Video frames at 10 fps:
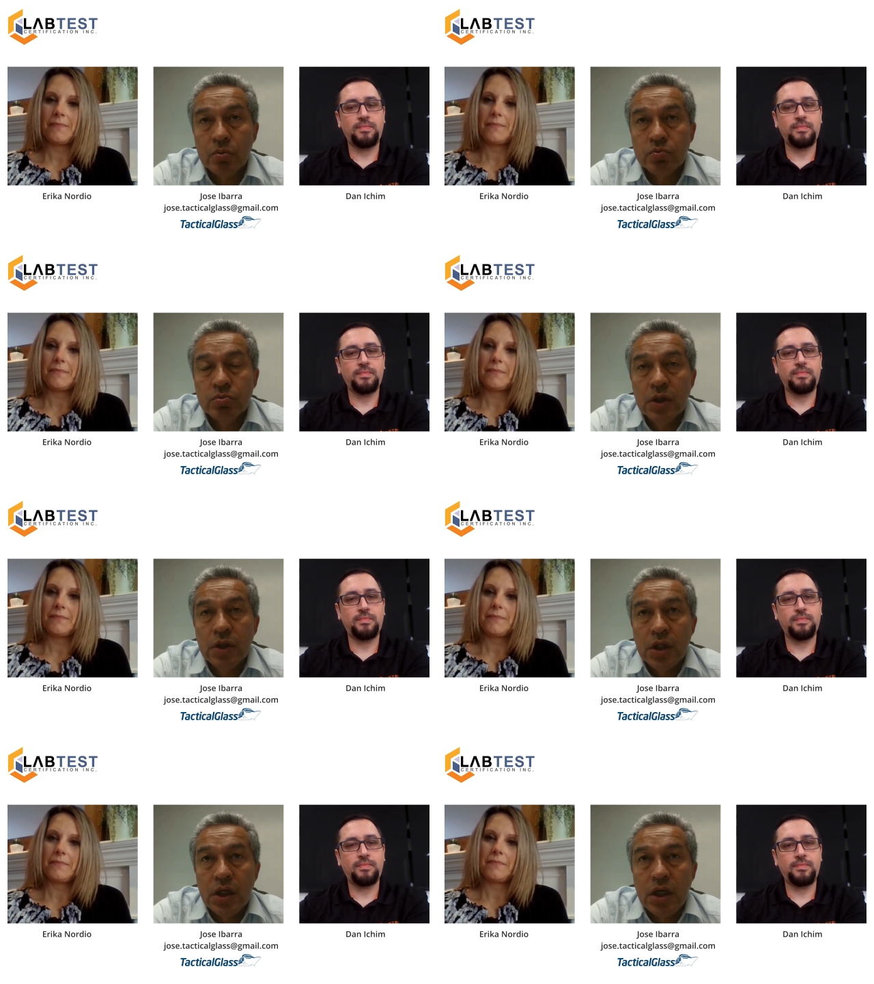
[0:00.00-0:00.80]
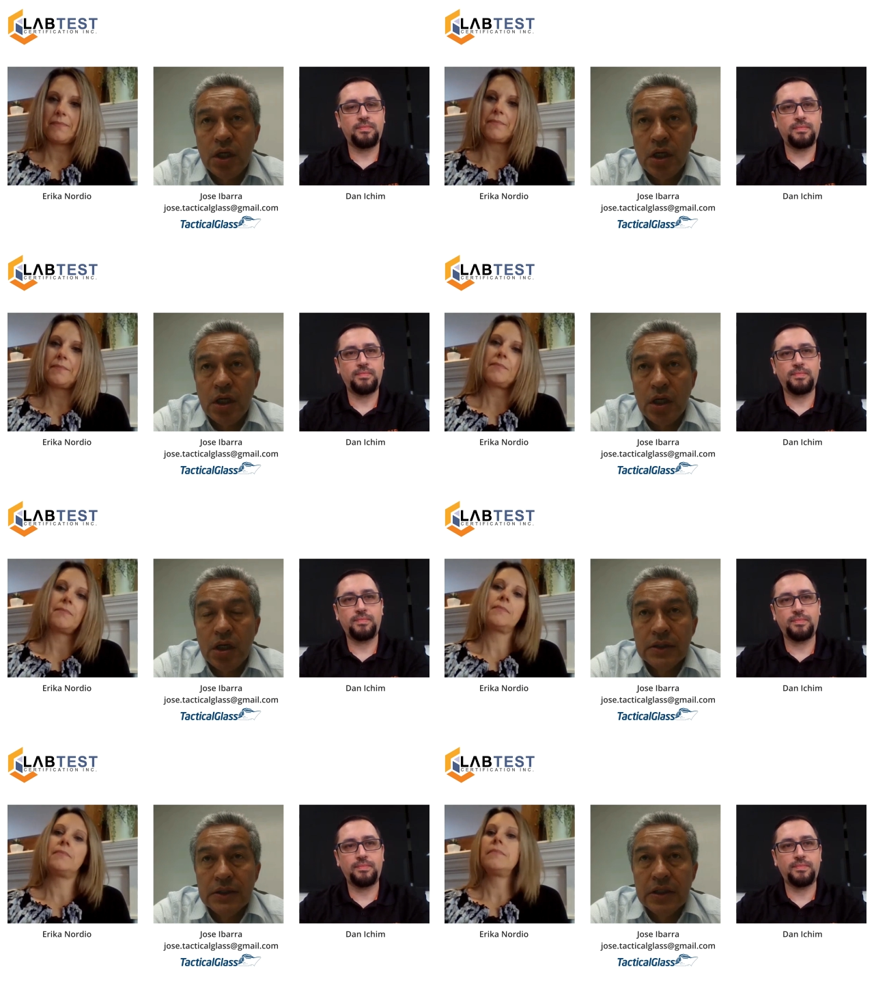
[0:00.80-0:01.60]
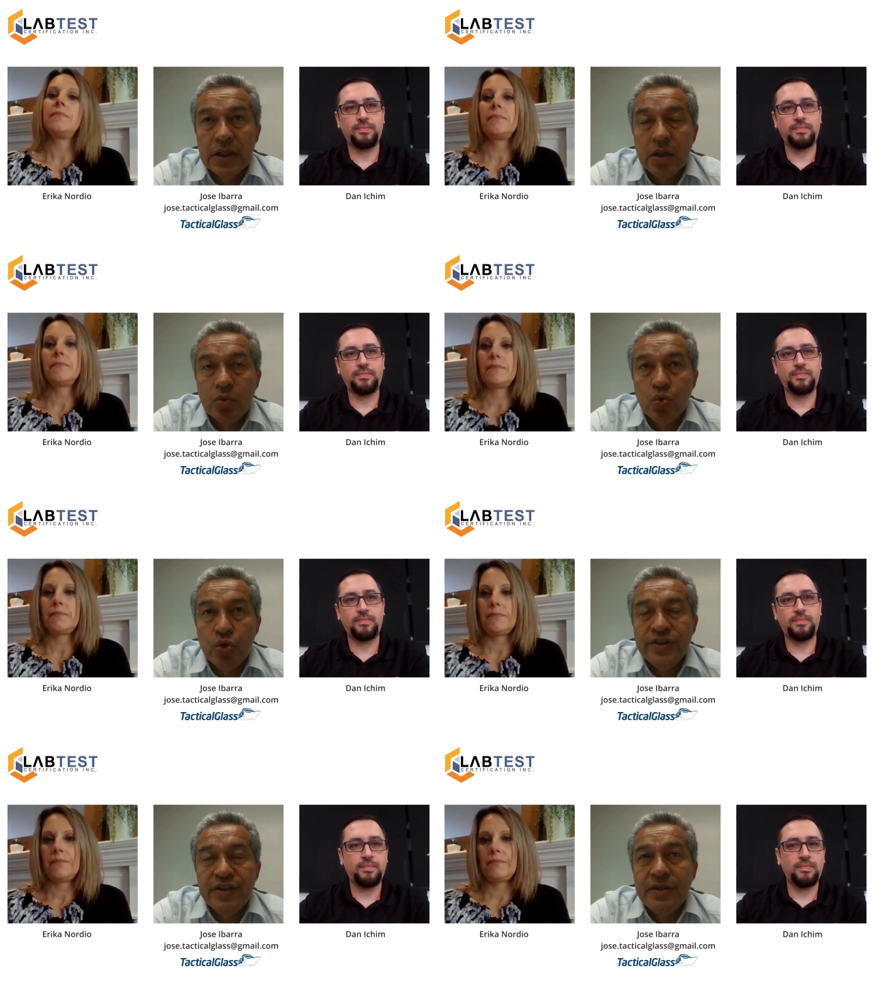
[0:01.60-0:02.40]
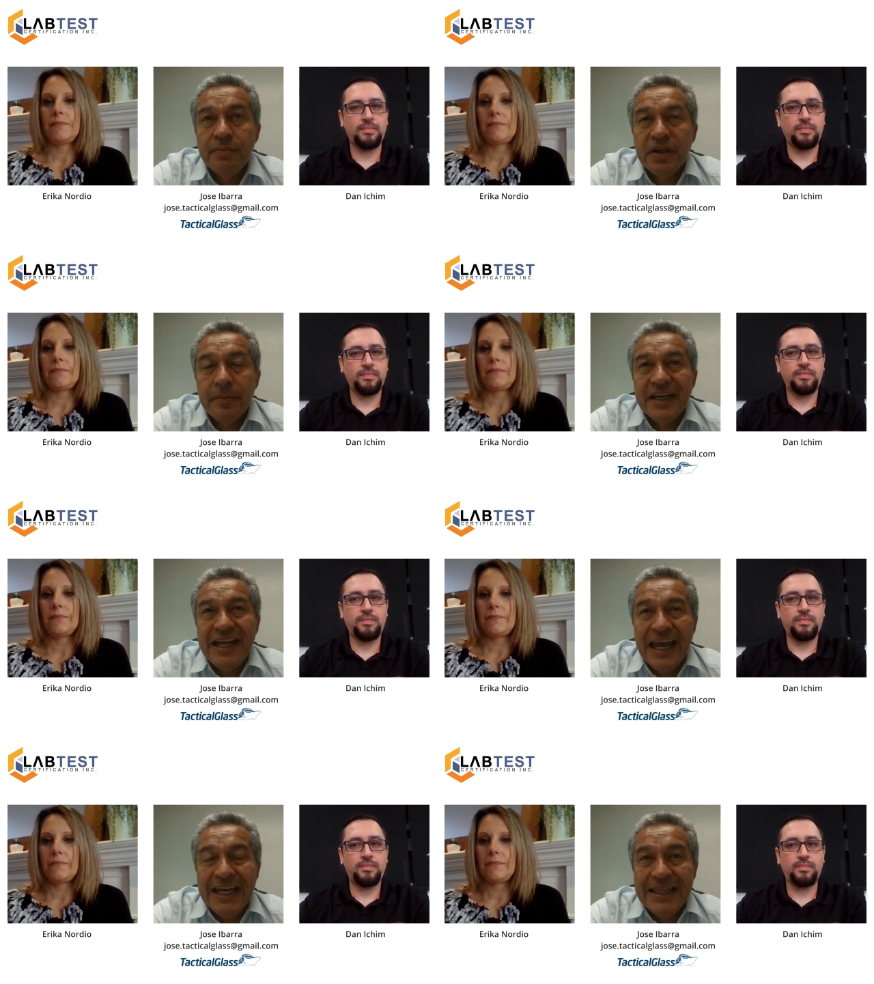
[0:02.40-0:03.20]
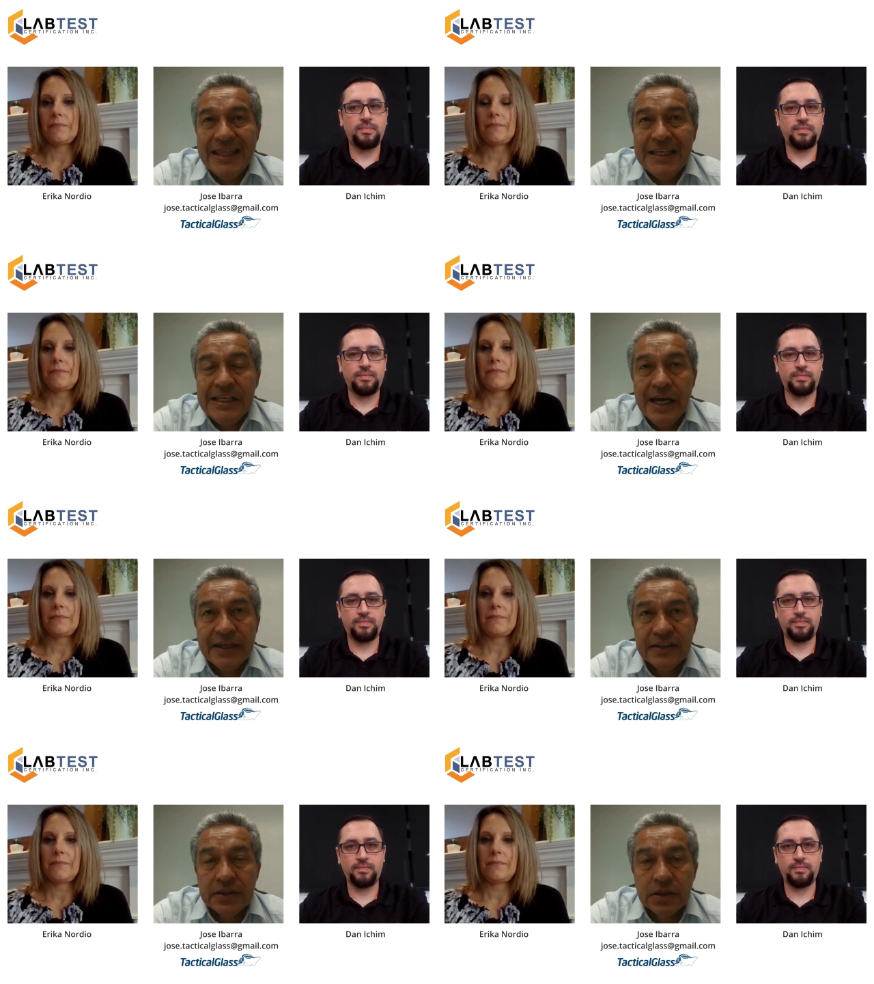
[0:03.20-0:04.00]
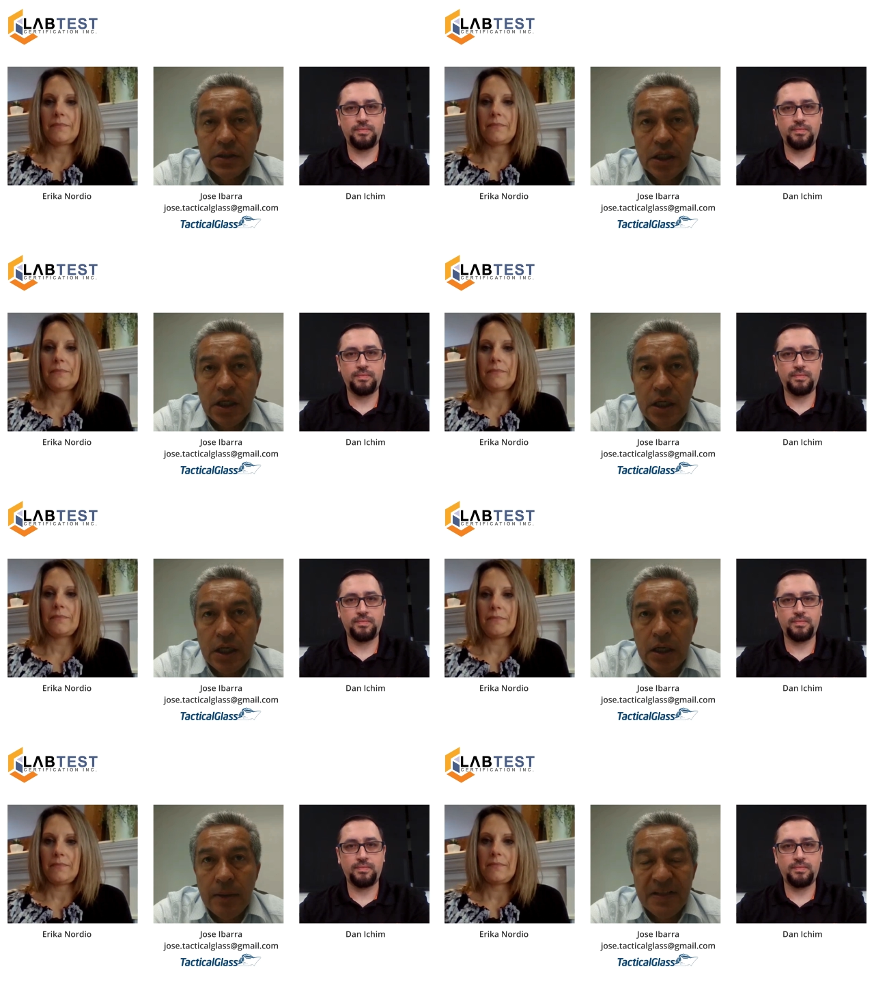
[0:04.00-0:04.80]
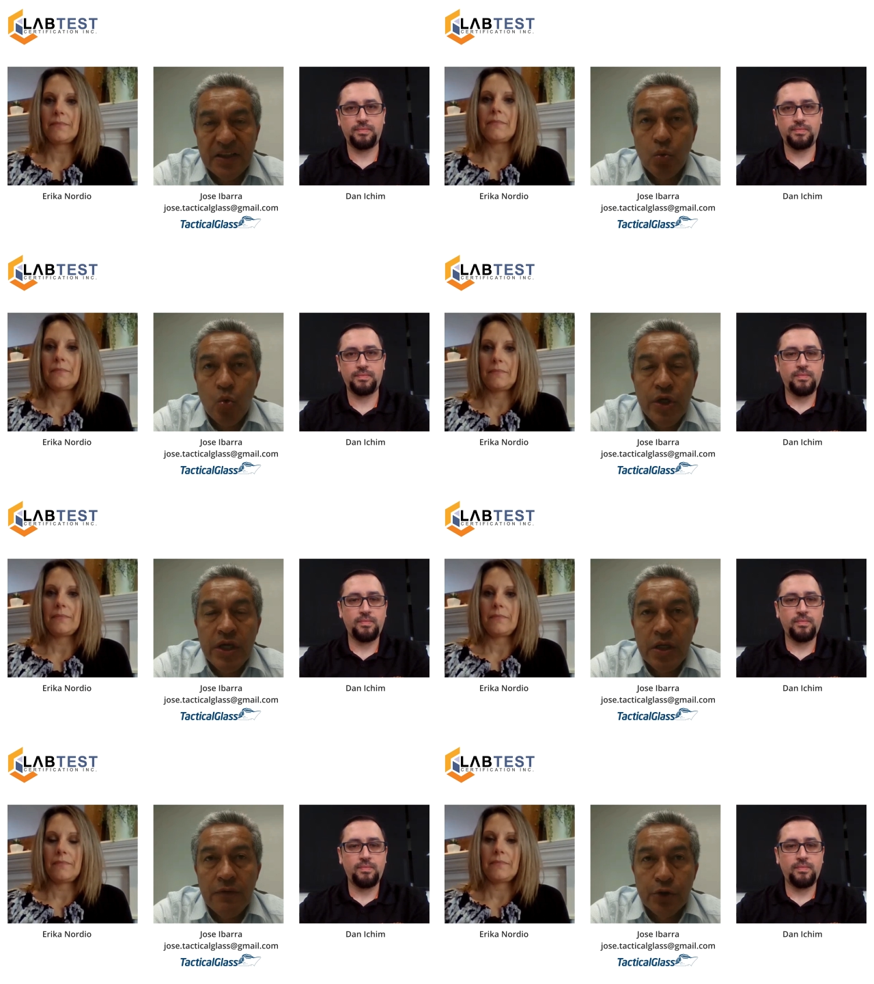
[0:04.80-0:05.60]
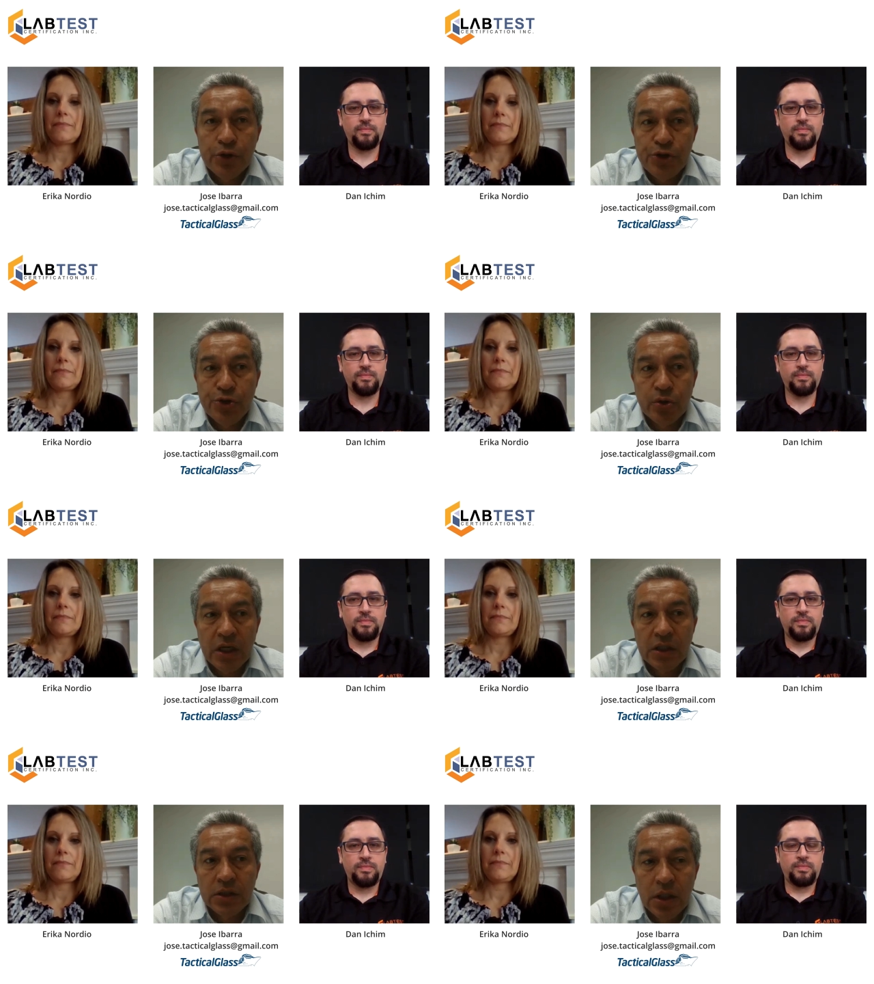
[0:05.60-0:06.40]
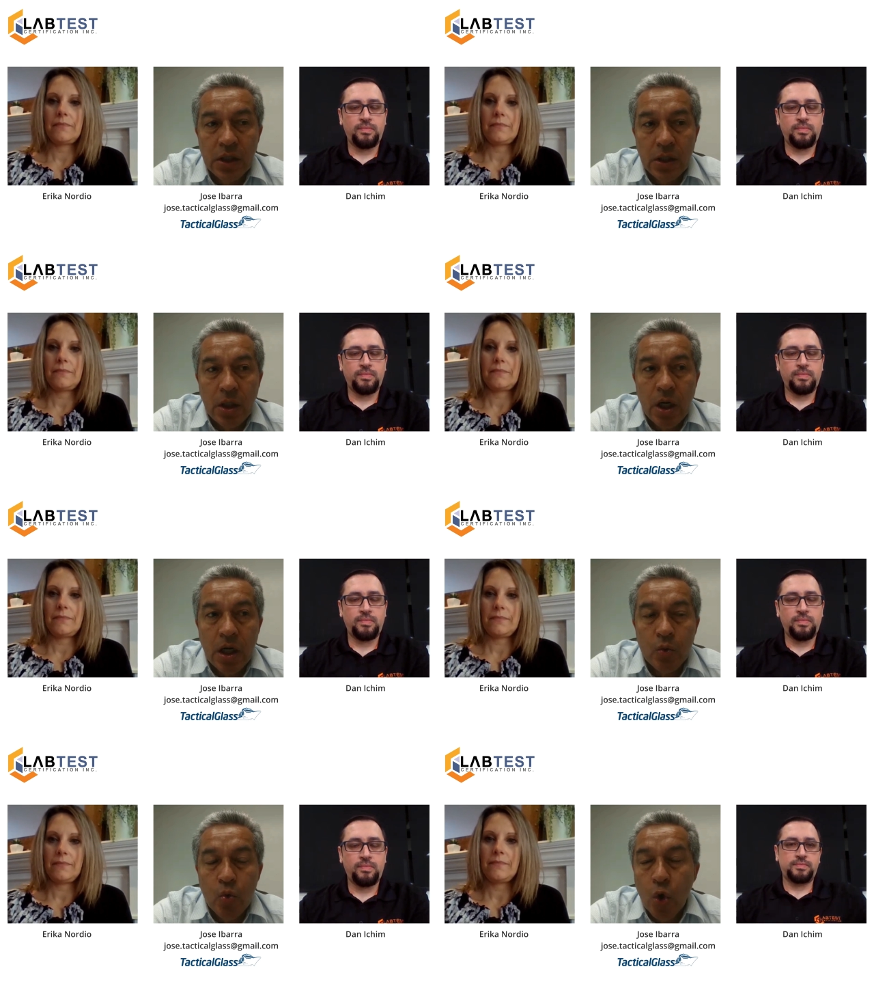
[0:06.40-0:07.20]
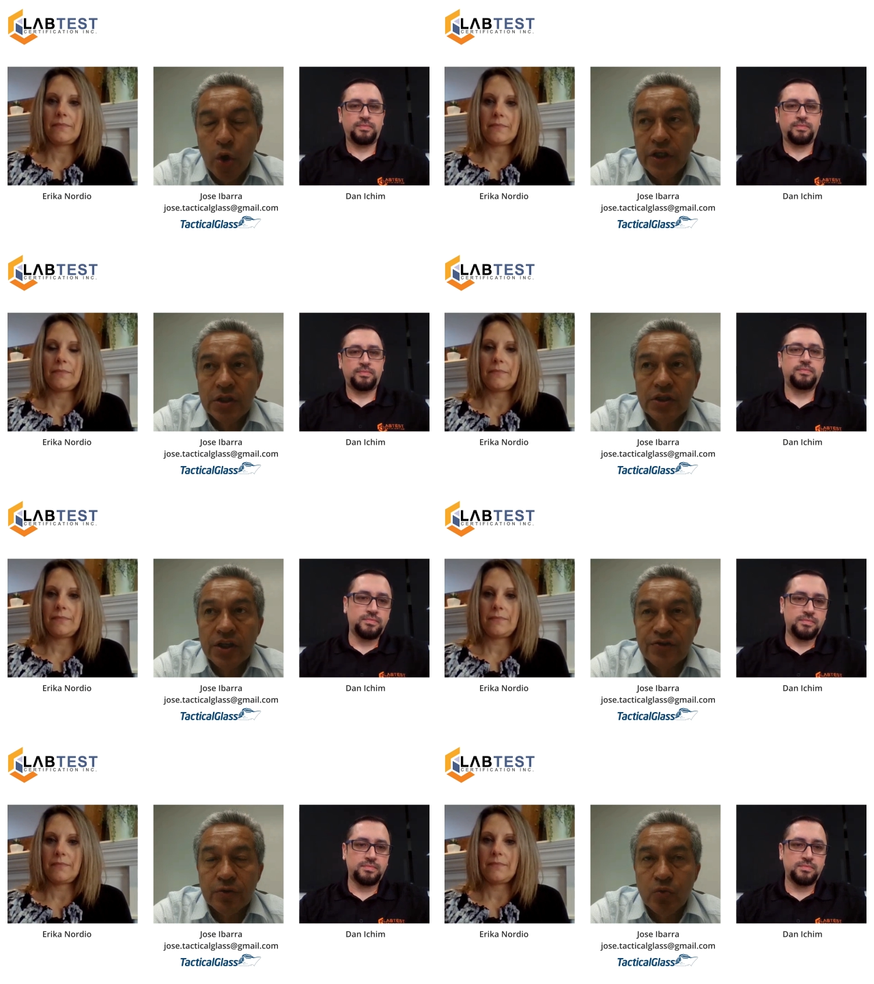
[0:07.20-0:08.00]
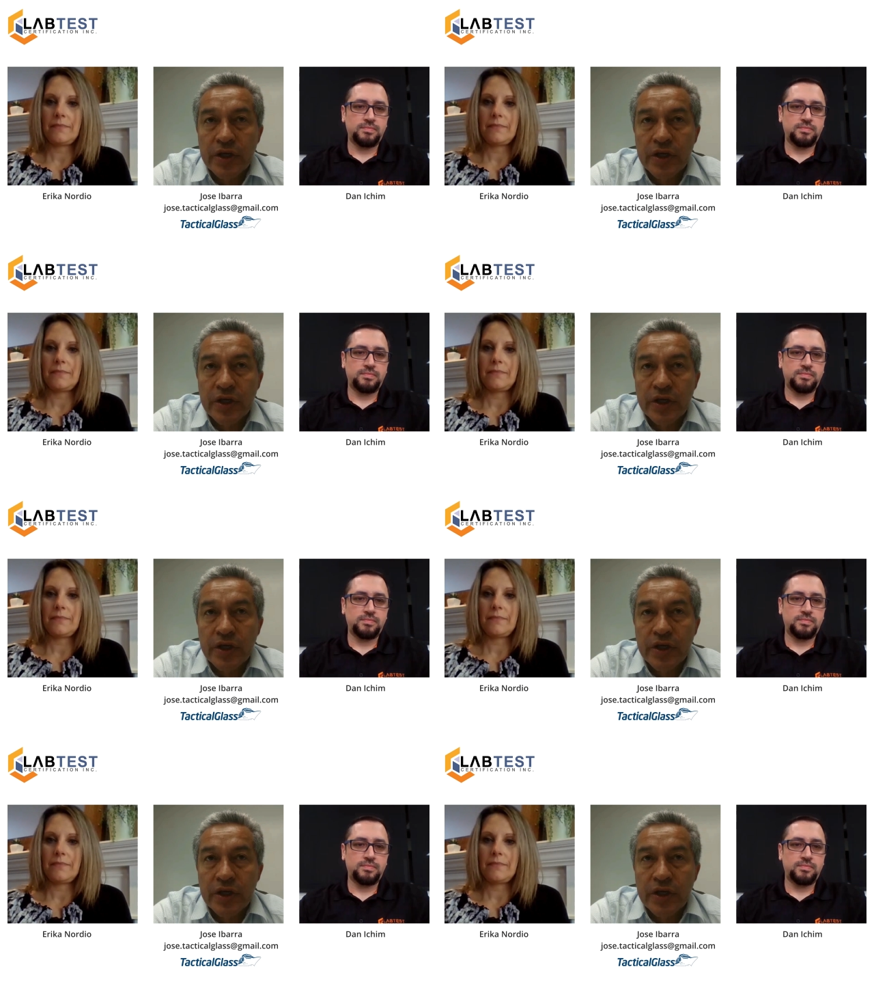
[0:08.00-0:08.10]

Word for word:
Speaker 1: So uh, we didn't implement anything yet, uh, but we for sure are, are working on this.